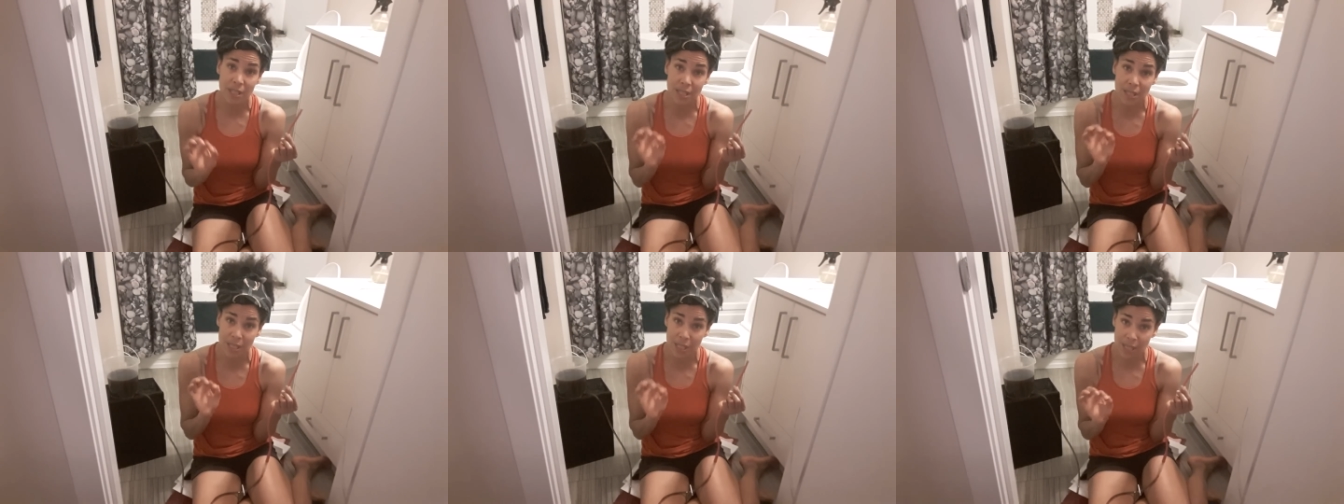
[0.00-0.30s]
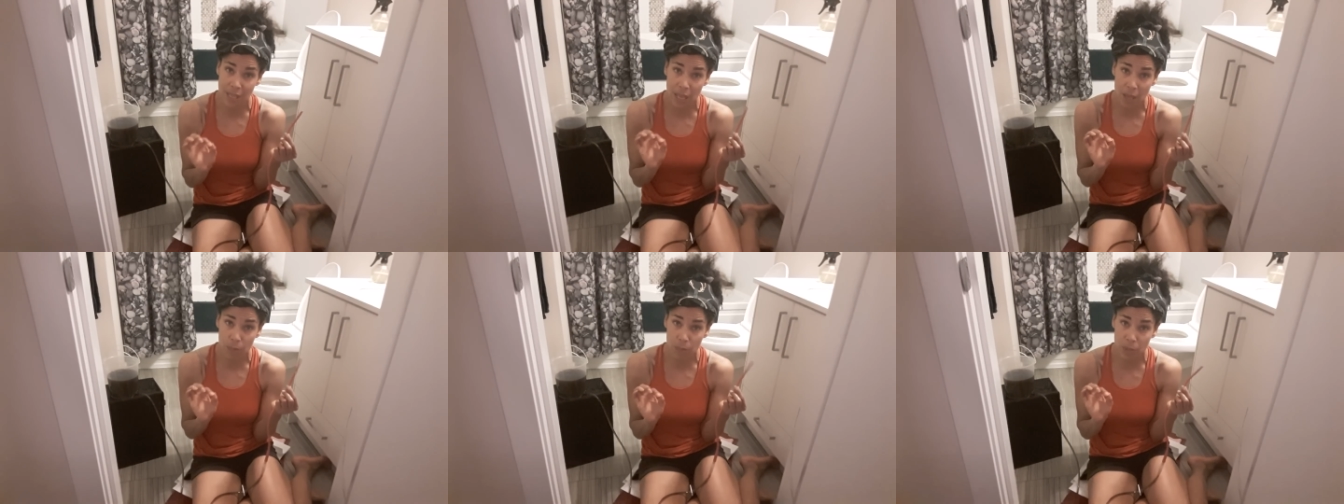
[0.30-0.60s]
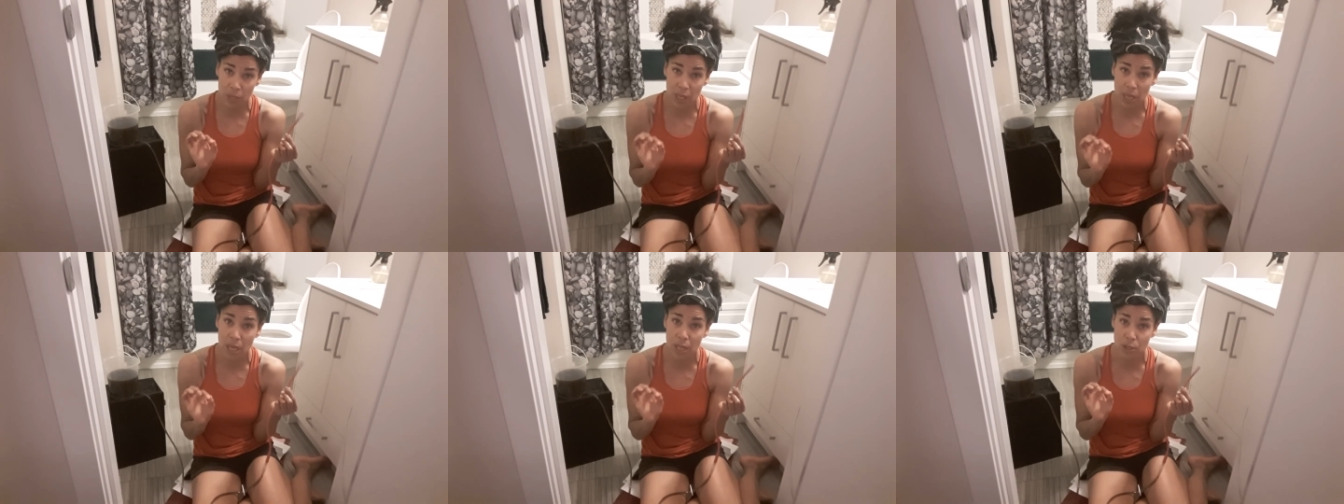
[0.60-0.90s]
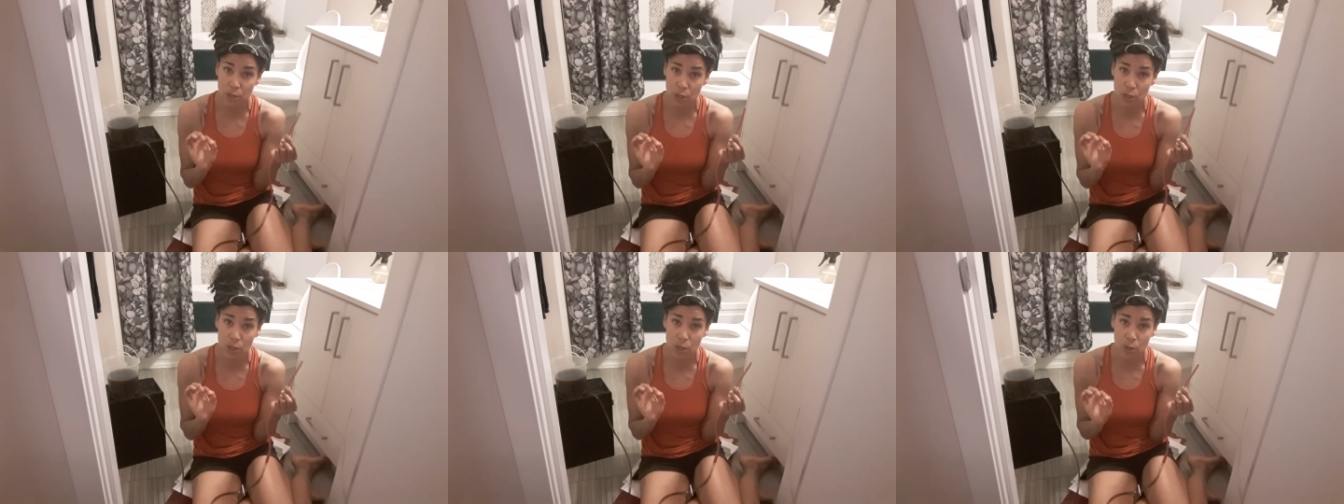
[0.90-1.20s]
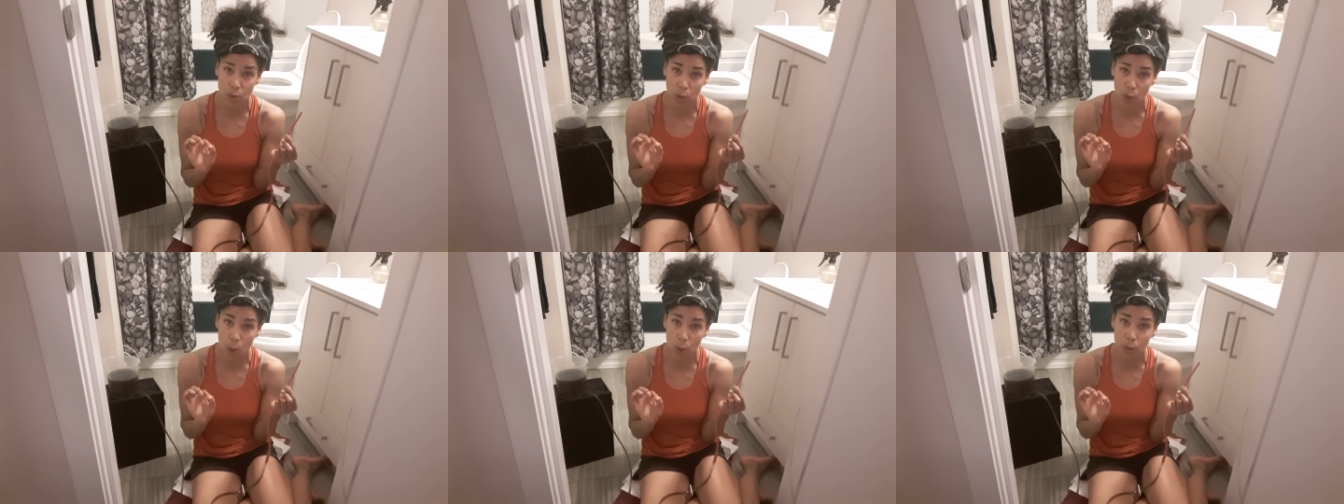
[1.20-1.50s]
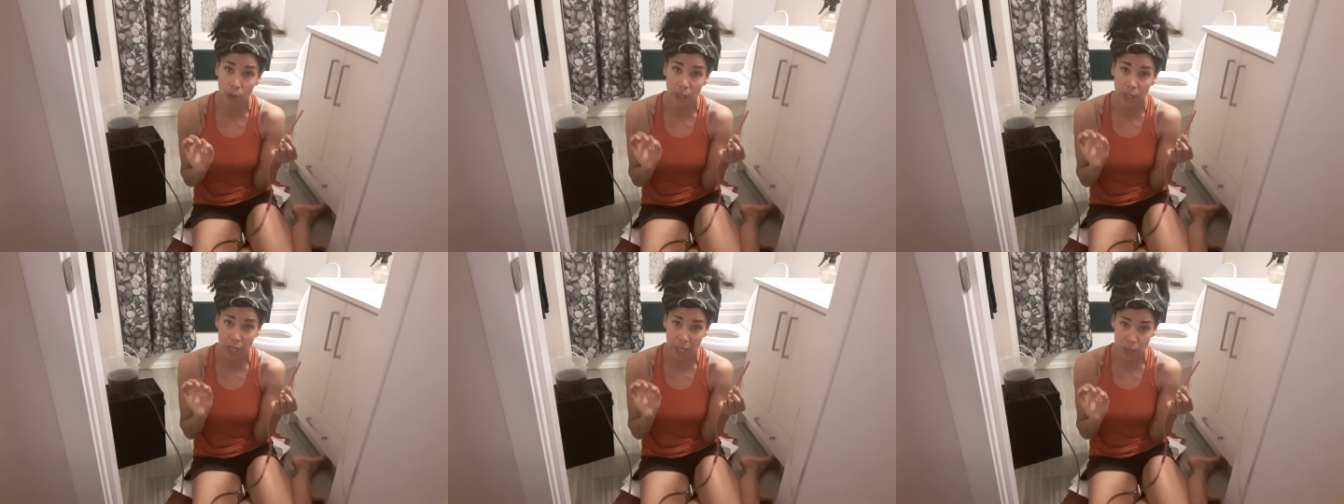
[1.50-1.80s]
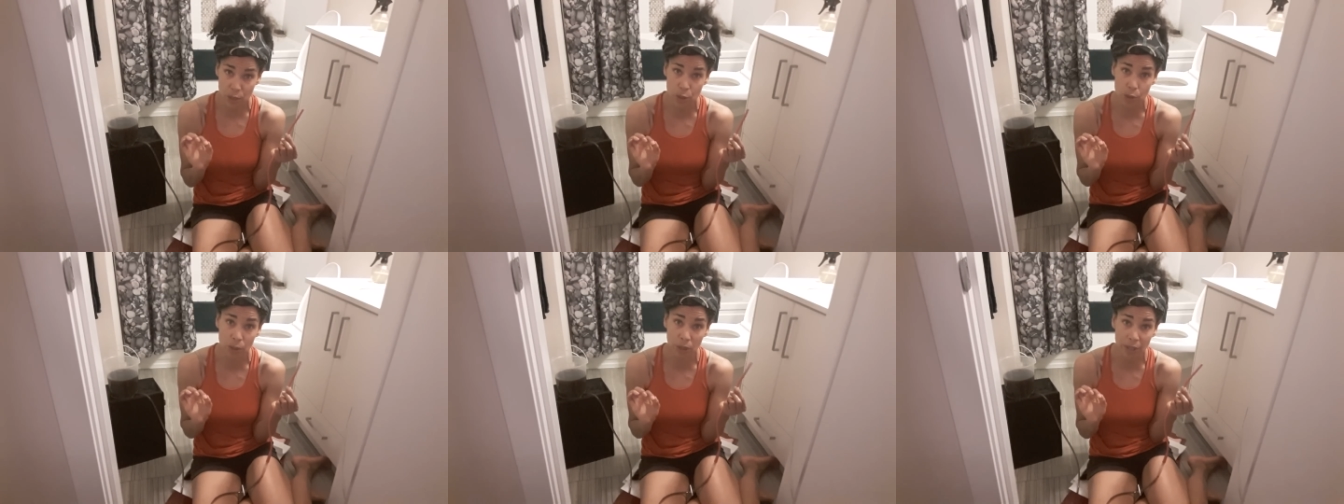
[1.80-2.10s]
is the same pH as your colon
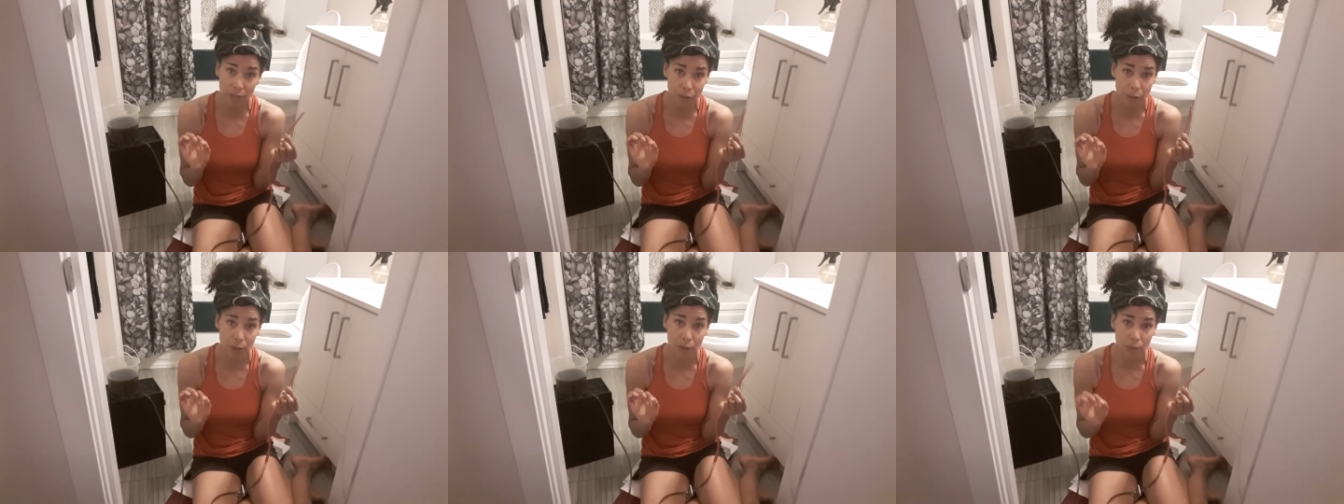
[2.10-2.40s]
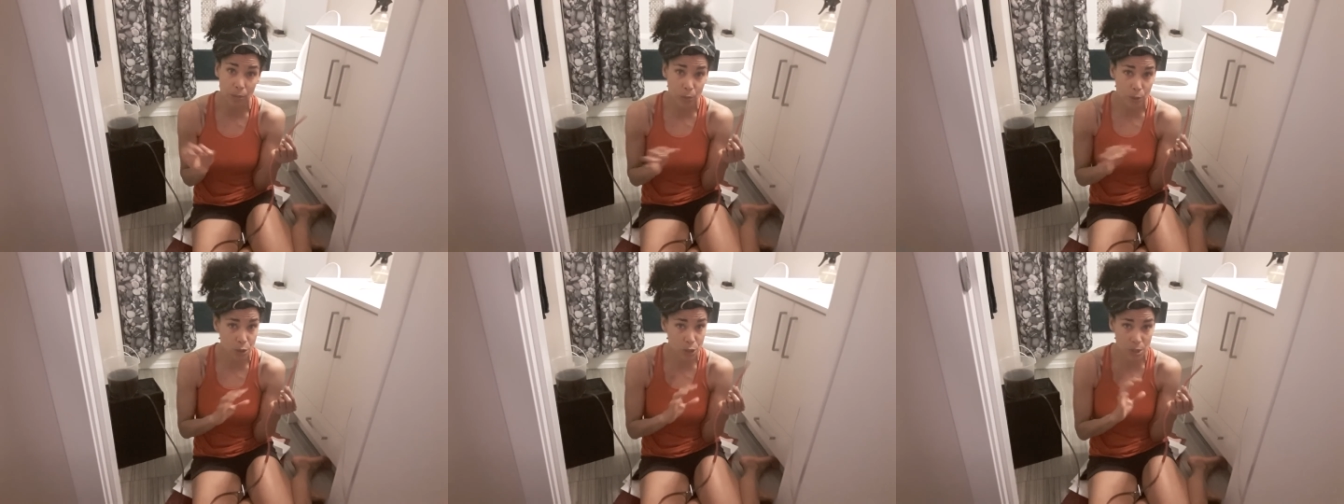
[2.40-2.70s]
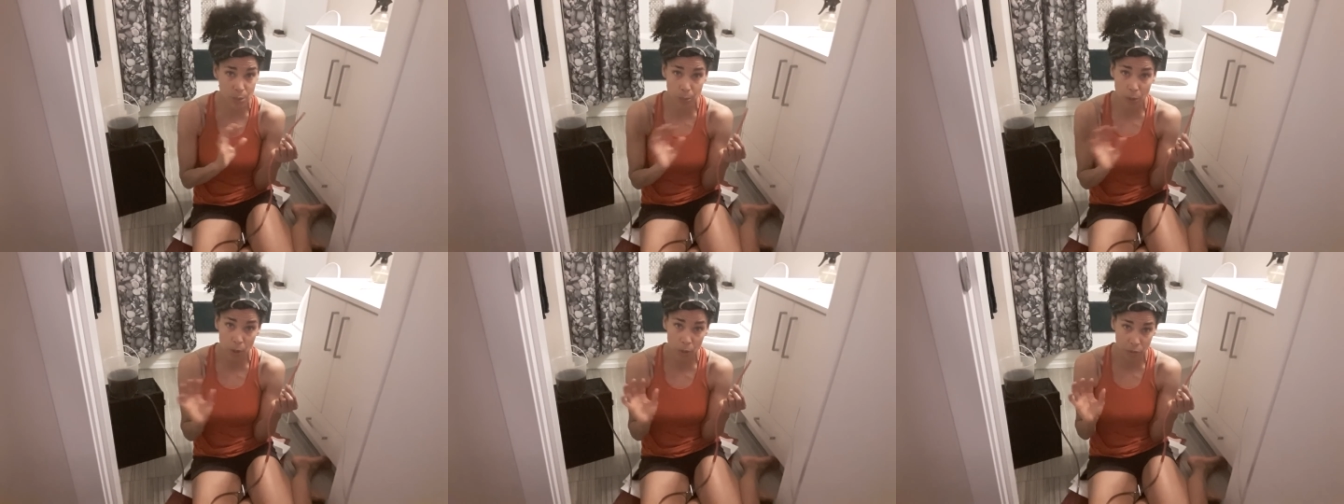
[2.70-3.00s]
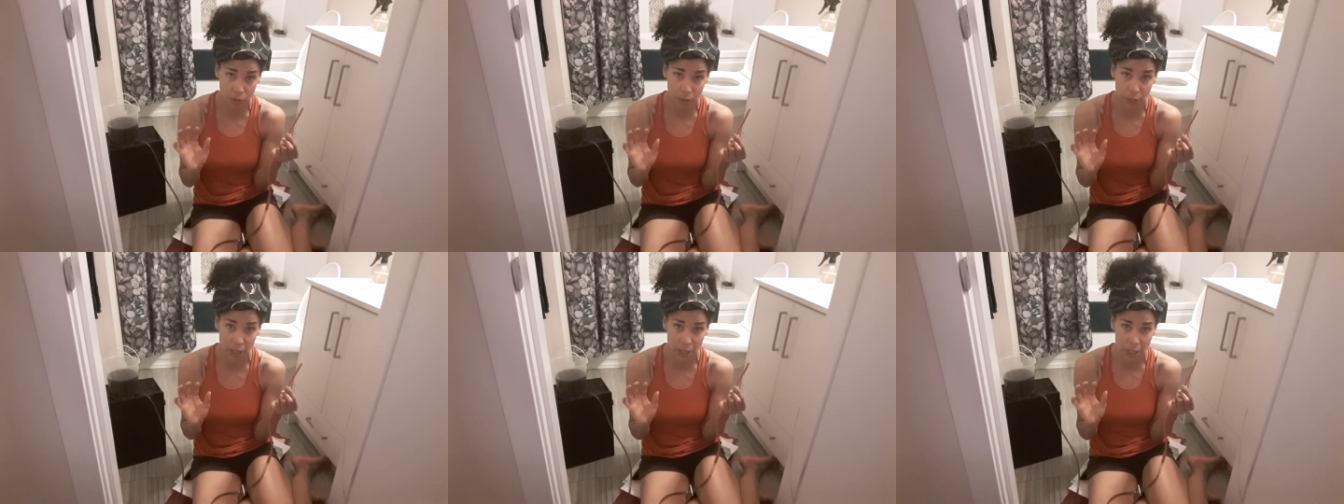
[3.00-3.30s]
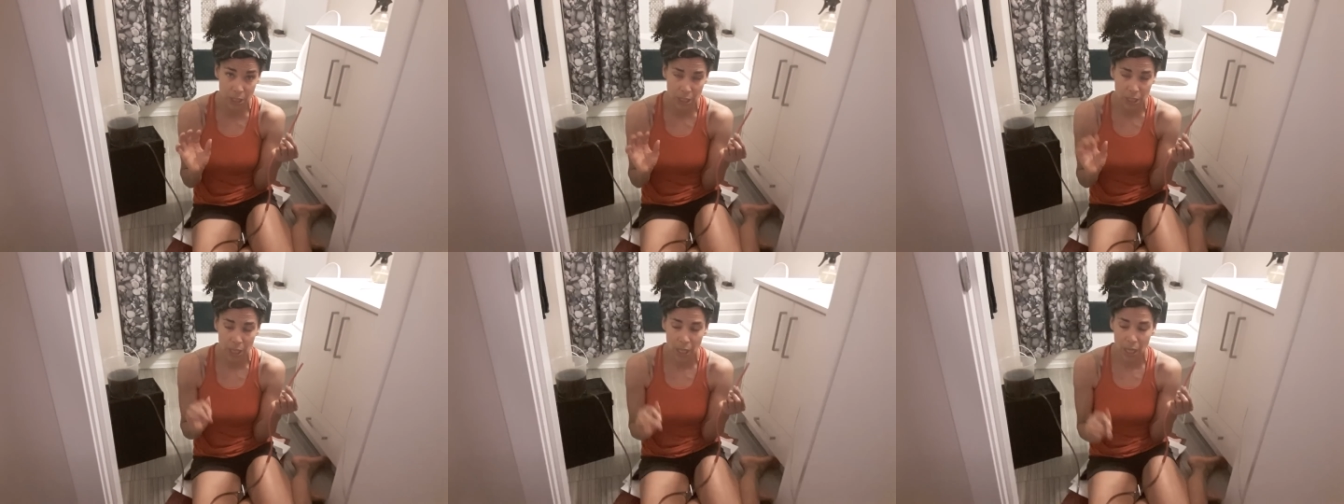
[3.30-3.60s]
and your liver, which is perfect.